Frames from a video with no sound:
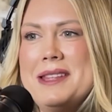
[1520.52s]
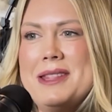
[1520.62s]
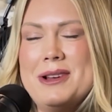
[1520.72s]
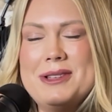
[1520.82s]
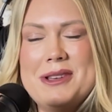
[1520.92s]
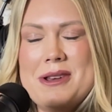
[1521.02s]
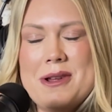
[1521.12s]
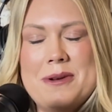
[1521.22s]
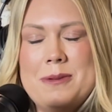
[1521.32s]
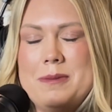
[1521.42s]
there's
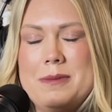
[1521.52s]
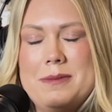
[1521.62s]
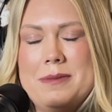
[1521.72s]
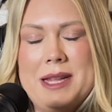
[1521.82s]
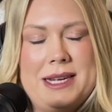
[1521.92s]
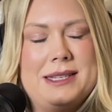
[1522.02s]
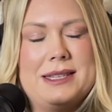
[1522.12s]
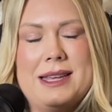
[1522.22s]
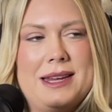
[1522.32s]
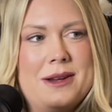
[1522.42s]
no place
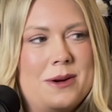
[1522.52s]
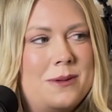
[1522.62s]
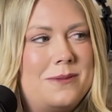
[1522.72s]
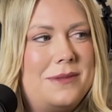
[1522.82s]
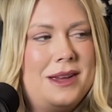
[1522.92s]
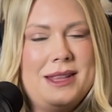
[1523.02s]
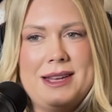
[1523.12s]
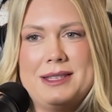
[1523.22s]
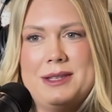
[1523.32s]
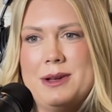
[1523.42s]
like home. And
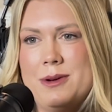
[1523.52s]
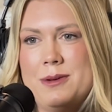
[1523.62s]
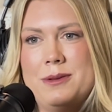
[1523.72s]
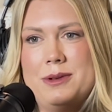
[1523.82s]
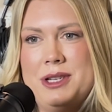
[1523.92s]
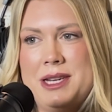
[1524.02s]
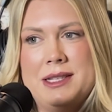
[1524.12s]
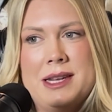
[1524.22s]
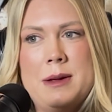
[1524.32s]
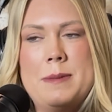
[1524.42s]
that's so
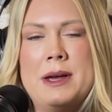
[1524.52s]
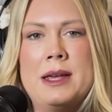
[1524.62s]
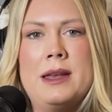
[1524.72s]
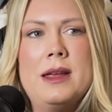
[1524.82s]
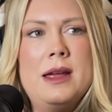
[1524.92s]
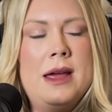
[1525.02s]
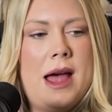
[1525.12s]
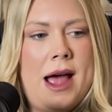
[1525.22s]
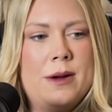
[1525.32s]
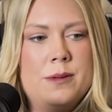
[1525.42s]
cheesy, but
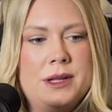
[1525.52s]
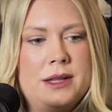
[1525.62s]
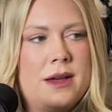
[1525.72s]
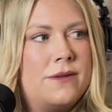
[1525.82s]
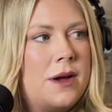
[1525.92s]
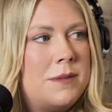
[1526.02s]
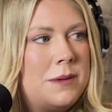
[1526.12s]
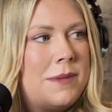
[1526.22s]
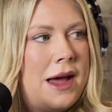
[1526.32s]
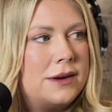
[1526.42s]
I really love coming
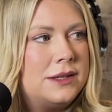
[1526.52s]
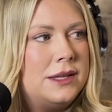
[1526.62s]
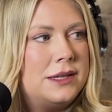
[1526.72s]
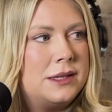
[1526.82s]
back to this